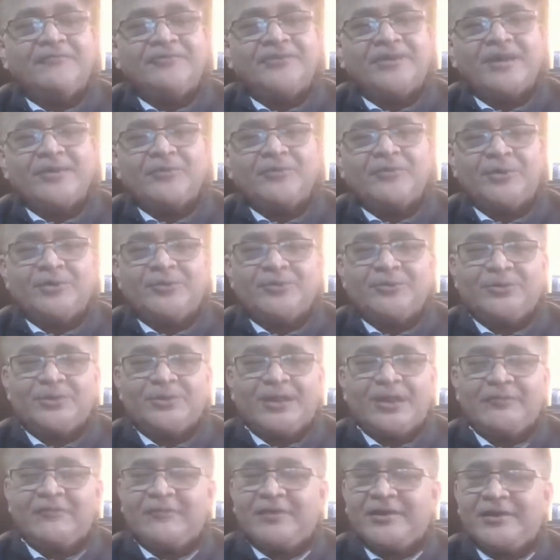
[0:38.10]
We are going to
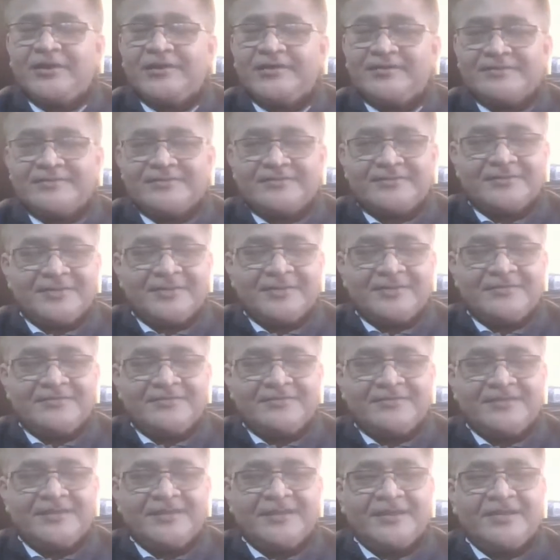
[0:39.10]
cover
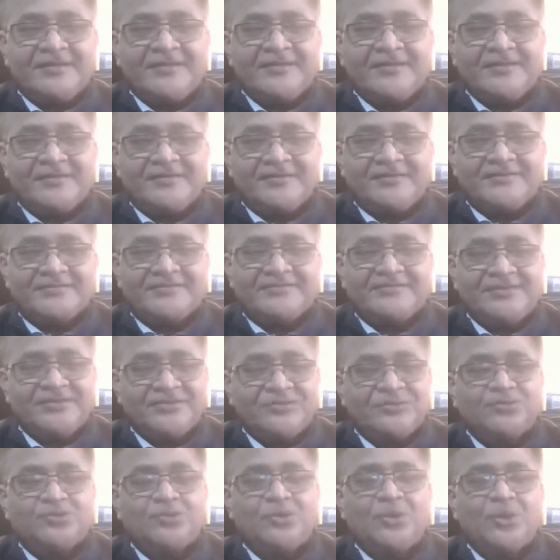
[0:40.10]
in
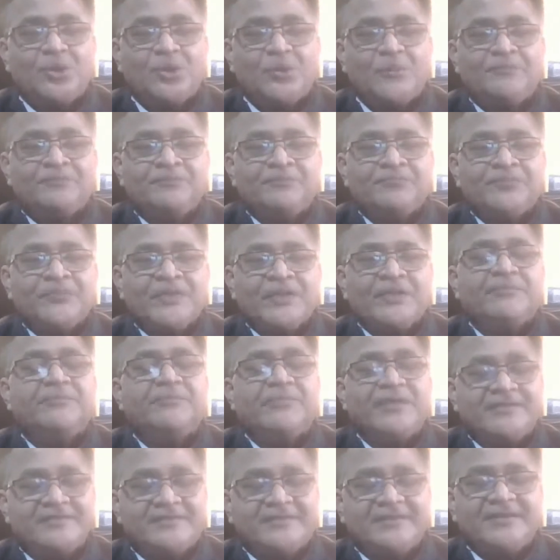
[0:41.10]
this show
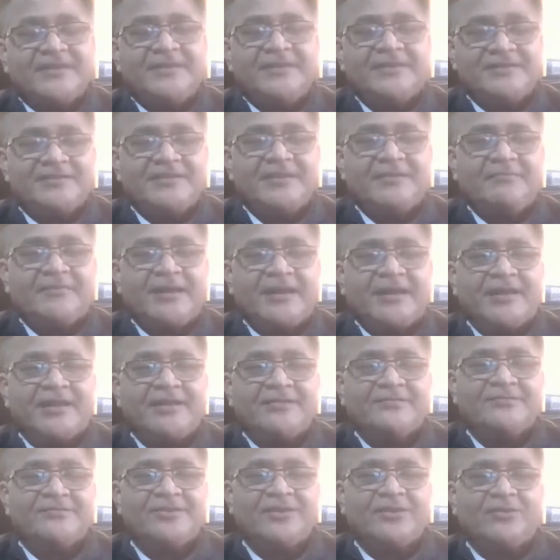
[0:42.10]
basically the
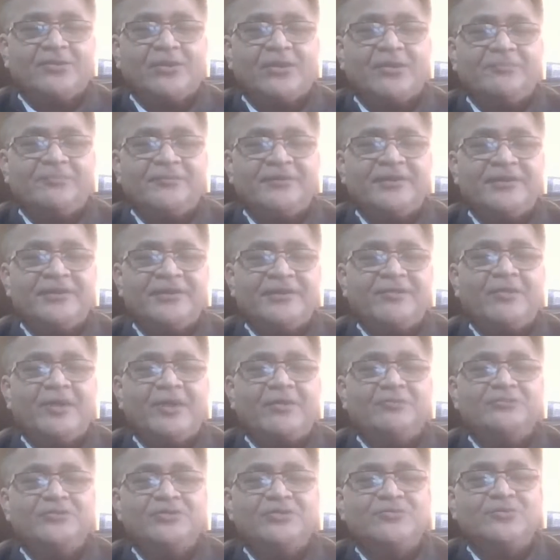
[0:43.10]
Maharashtra Cooperative
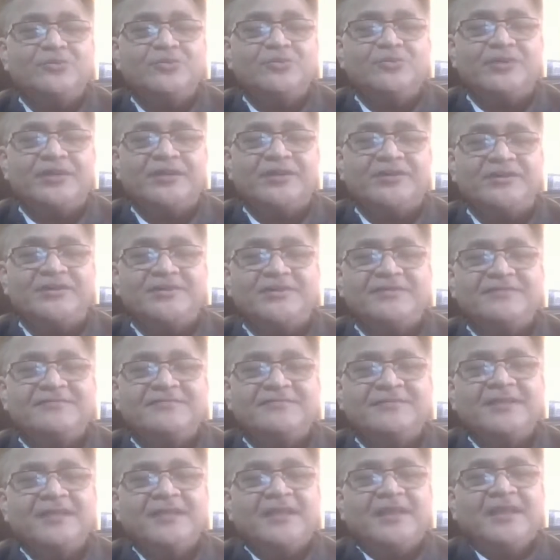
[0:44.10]
Housing
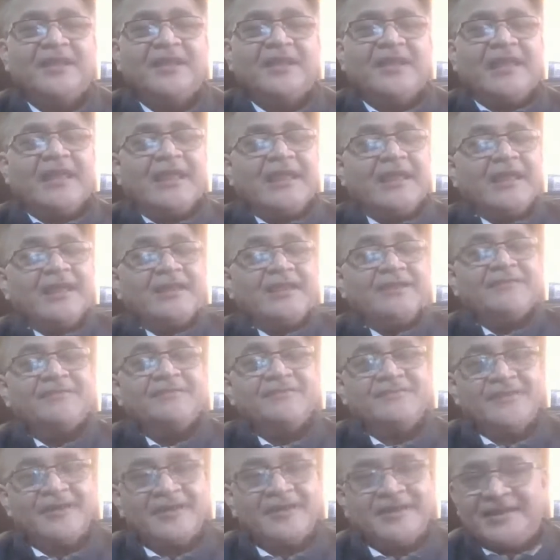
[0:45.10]
Societies and
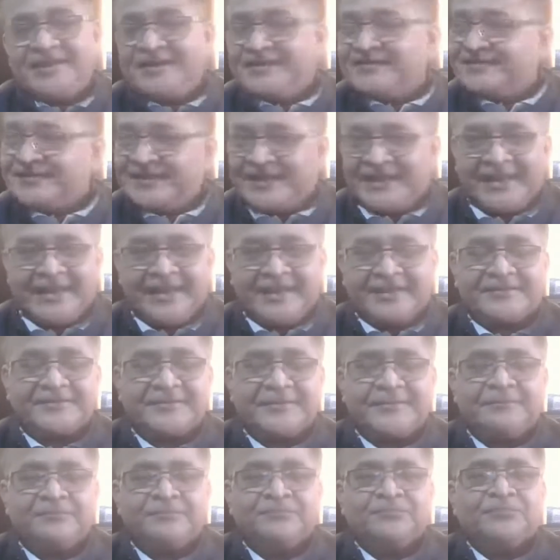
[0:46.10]
its act.
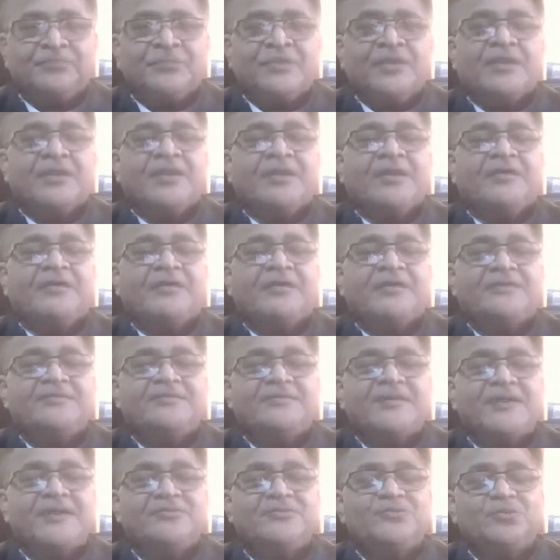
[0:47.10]

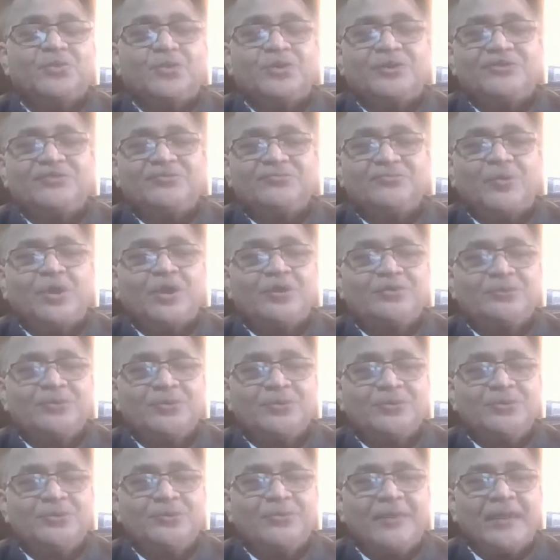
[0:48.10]
The show is brought
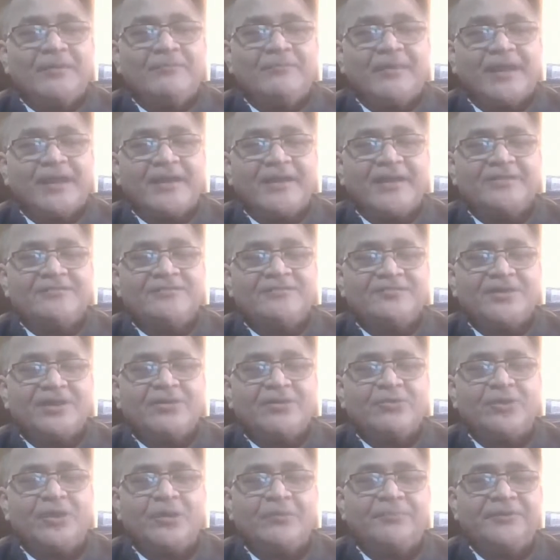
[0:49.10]
to you by
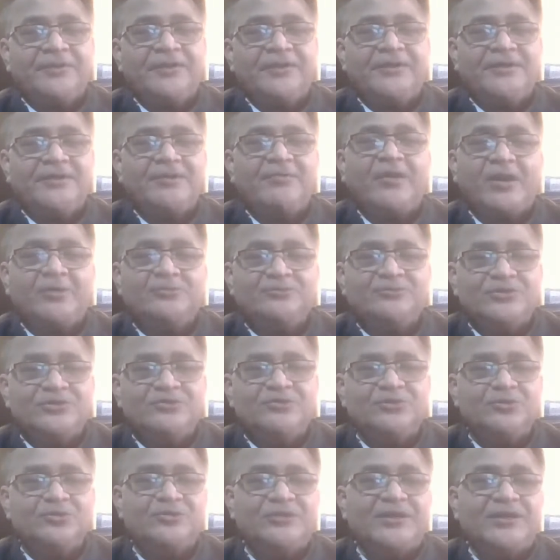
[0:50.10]
Maharashtra Cooperative
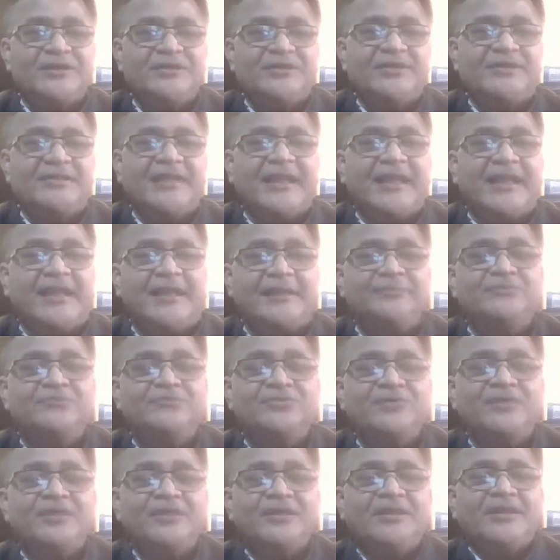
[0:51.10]
Housing Society
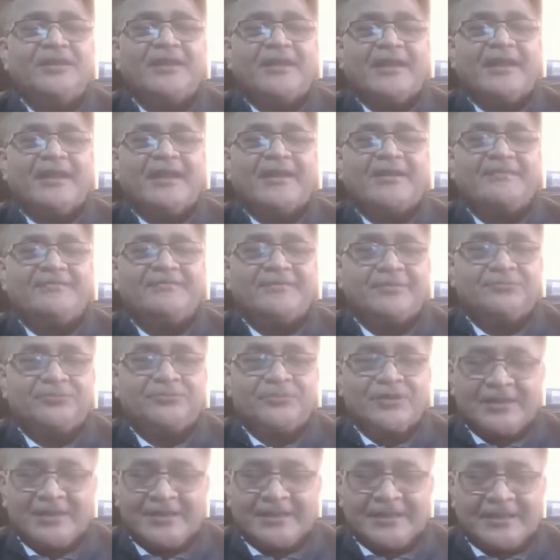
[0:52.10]
Times and
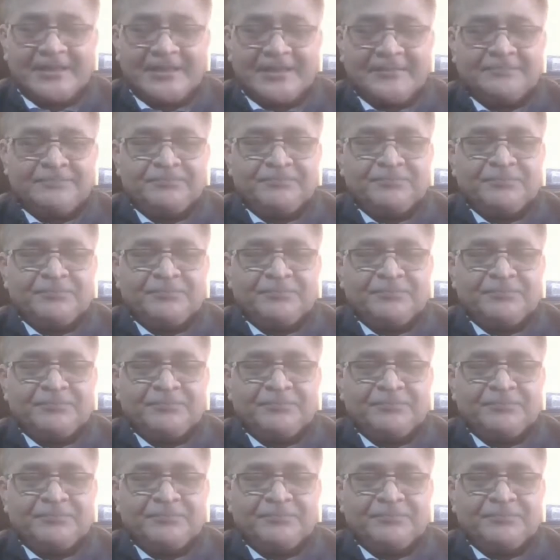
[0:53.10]
Saptakala.